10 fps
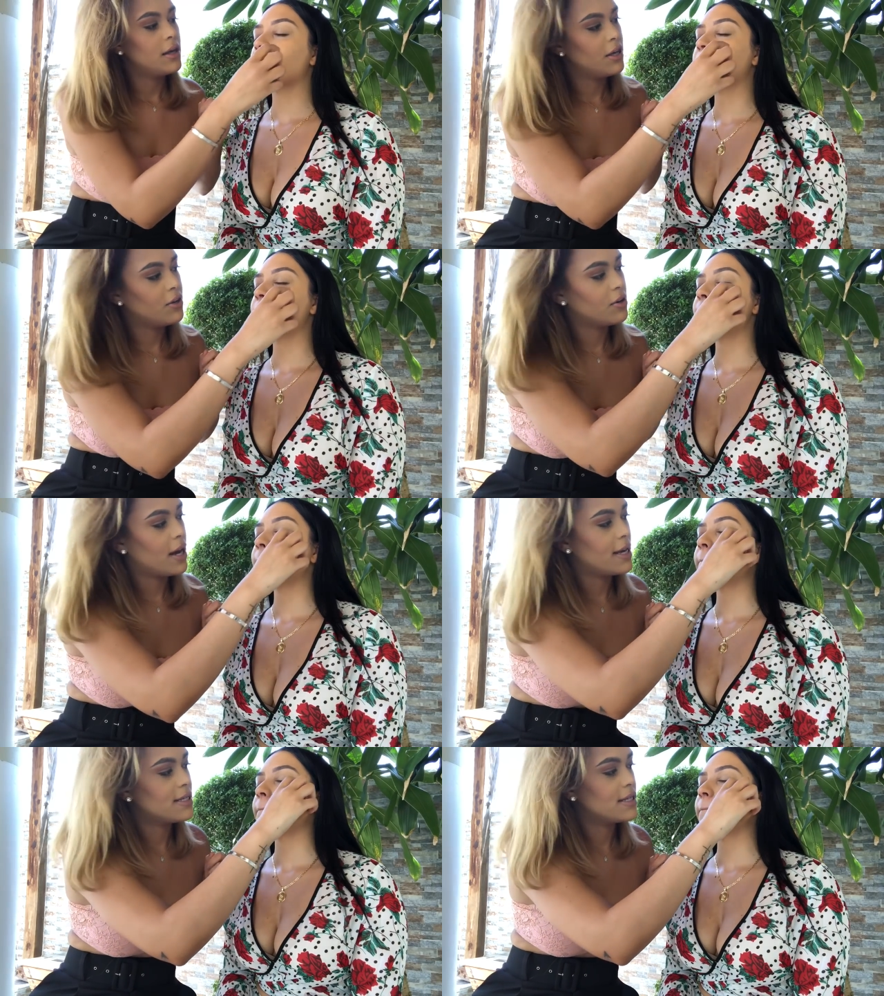Speaker 1: you know,
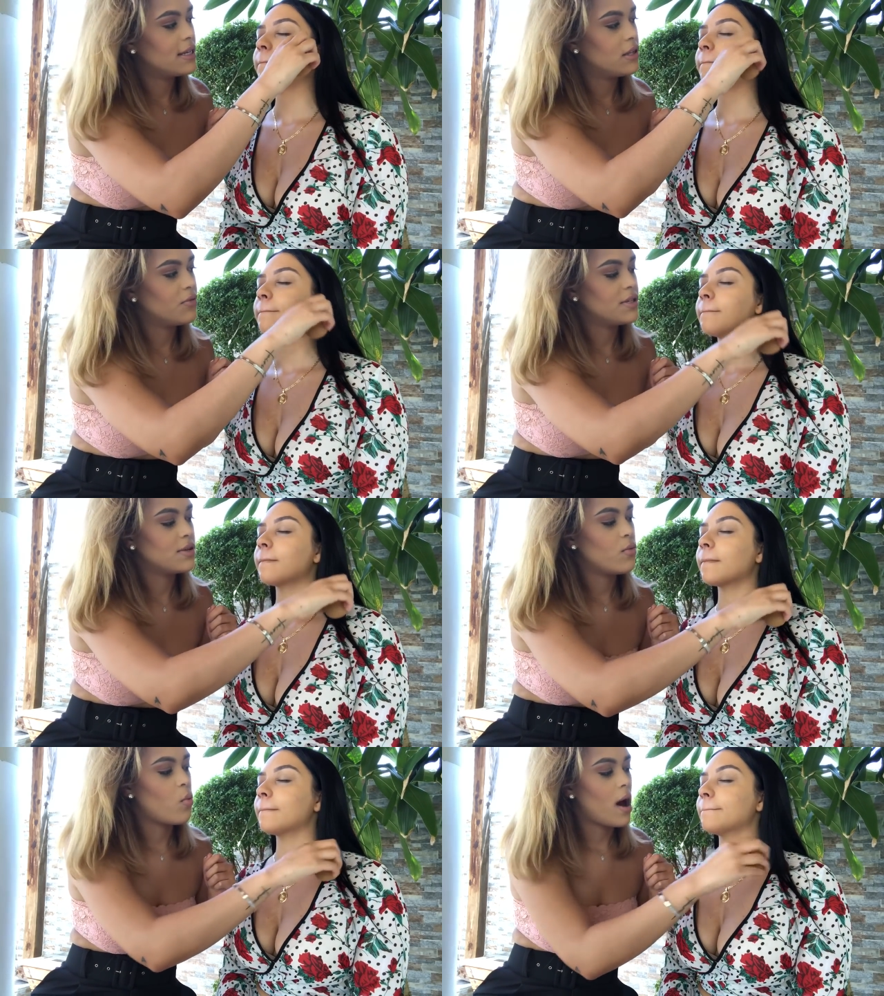guys, the
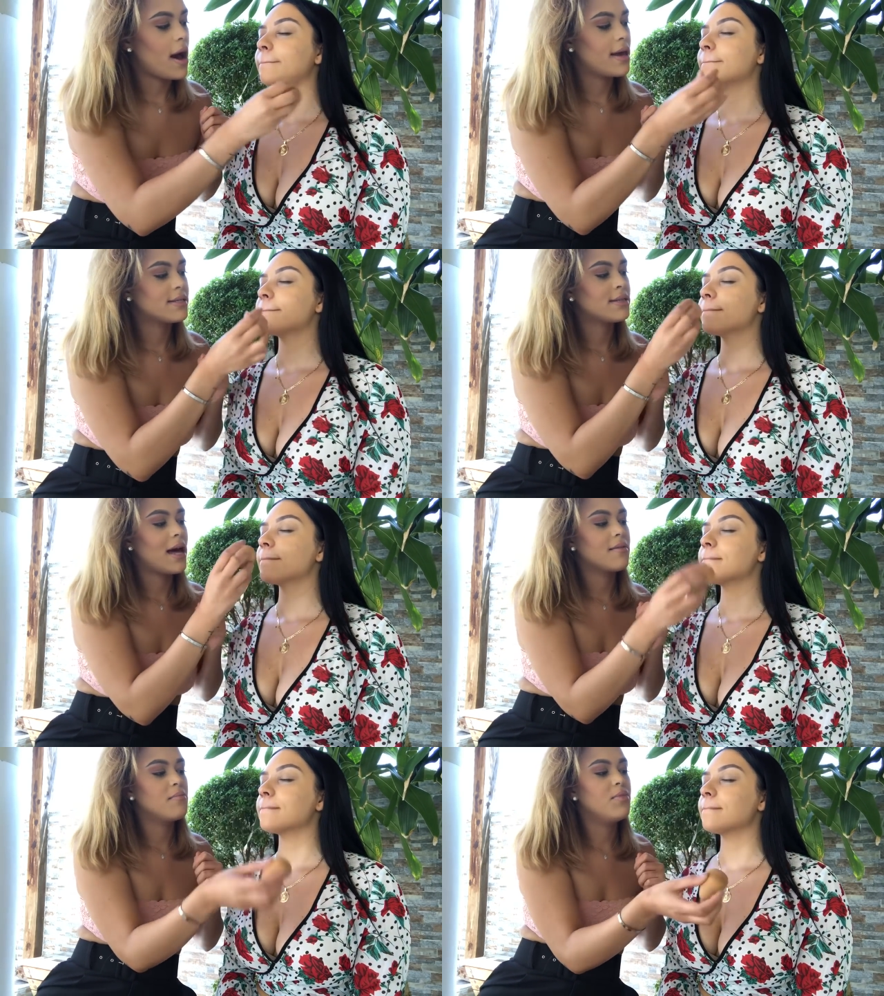reason why it's
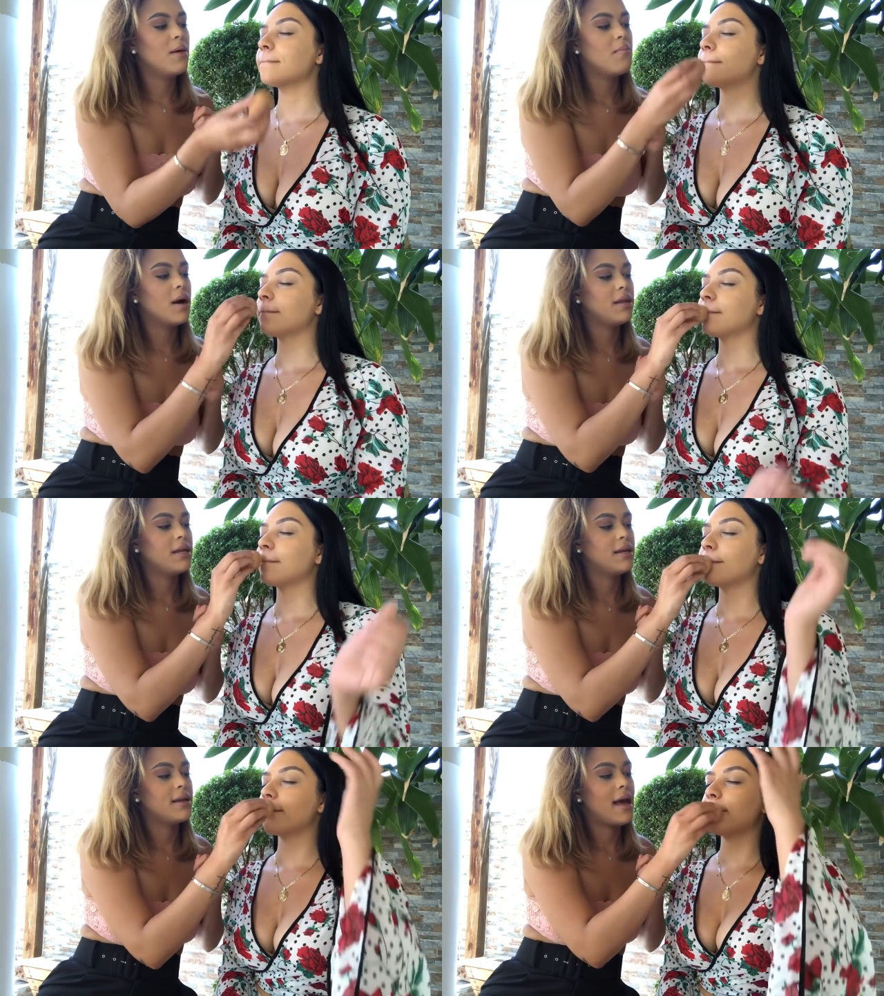not the
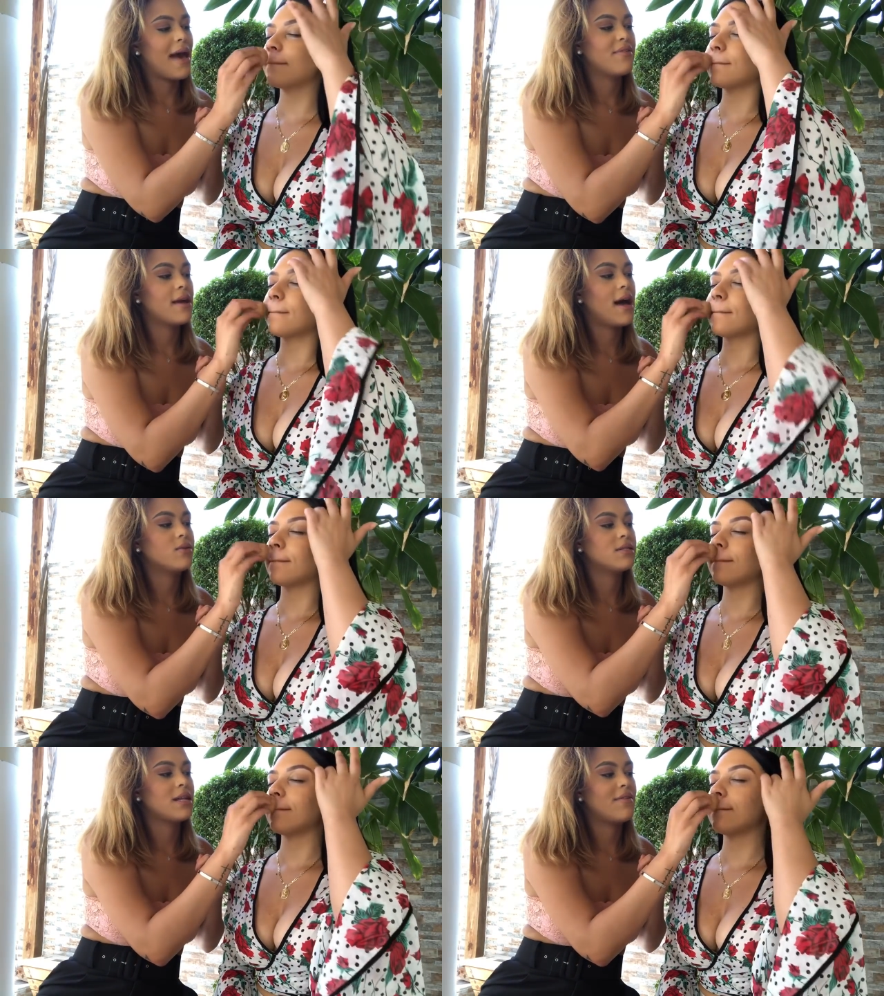money and having
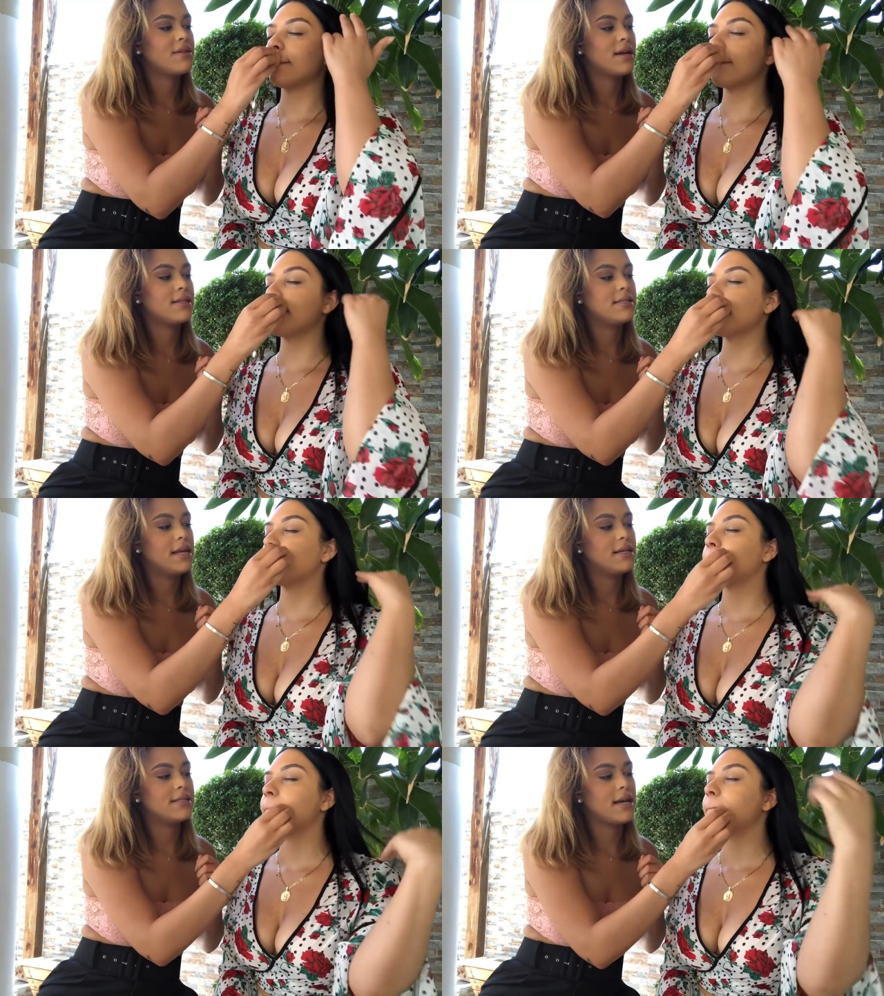houses and having nice
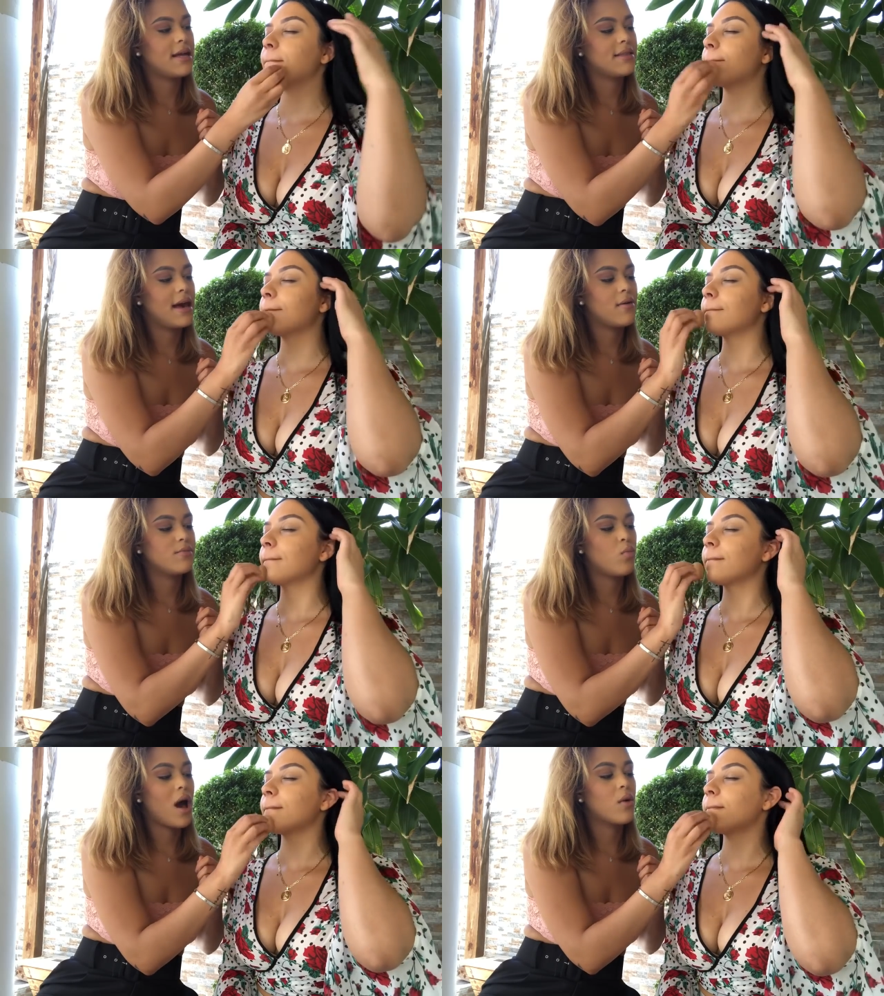things that
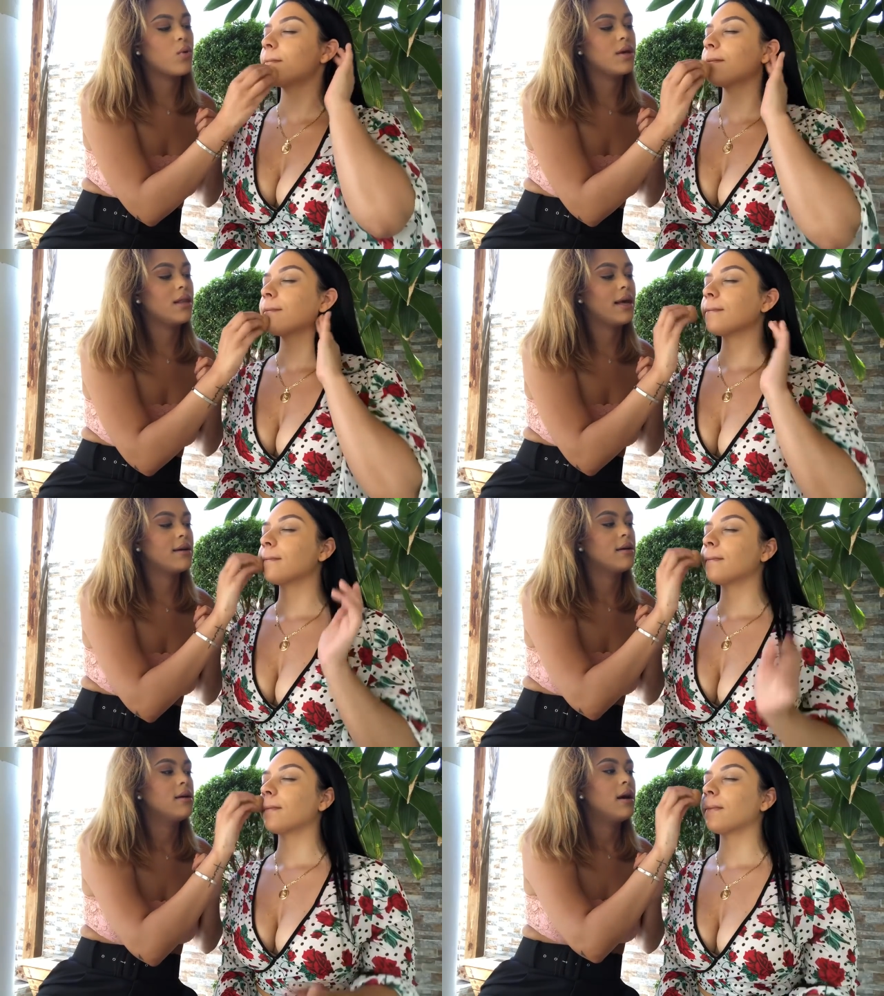why we like